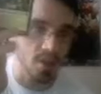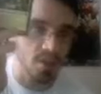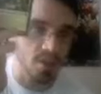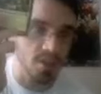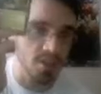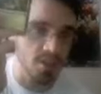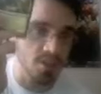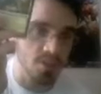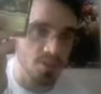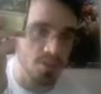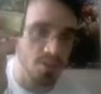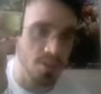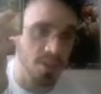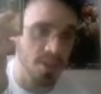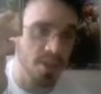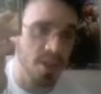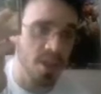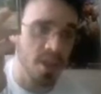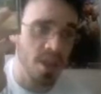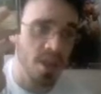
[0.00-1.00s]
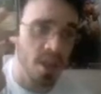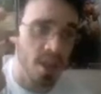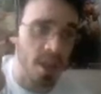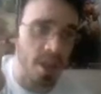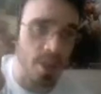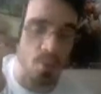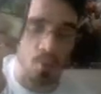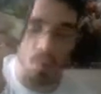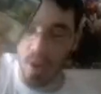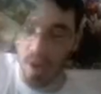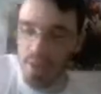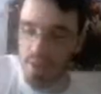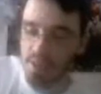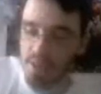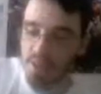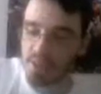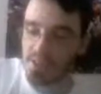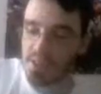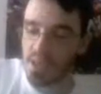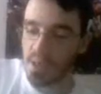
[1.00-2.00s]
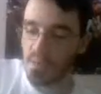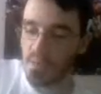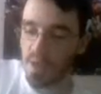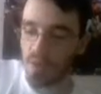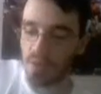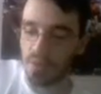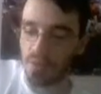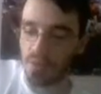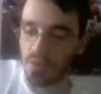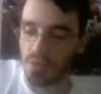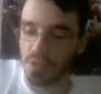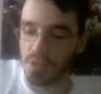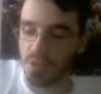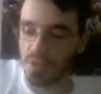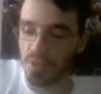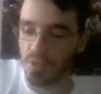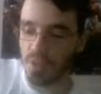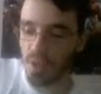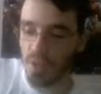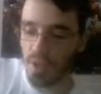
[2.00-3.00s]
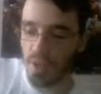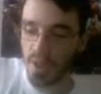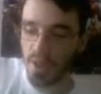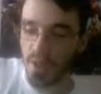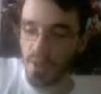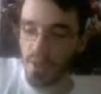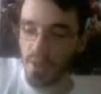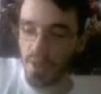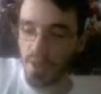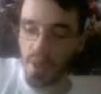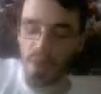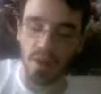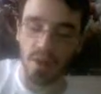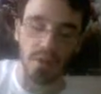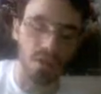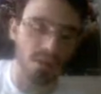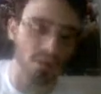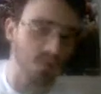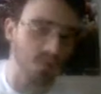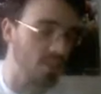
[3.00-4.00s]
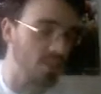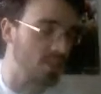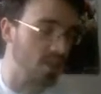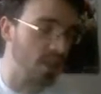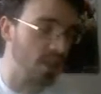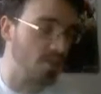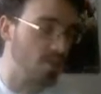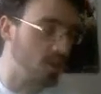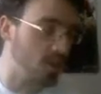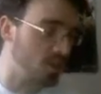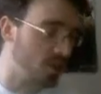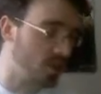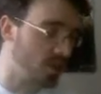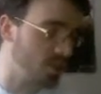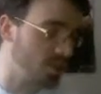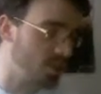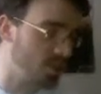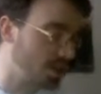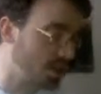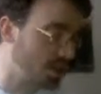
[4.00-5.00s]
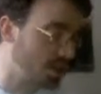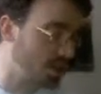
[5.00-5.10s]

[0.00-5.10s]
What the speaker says: always use green, and white is semi-crucial, where there's just a couple cards that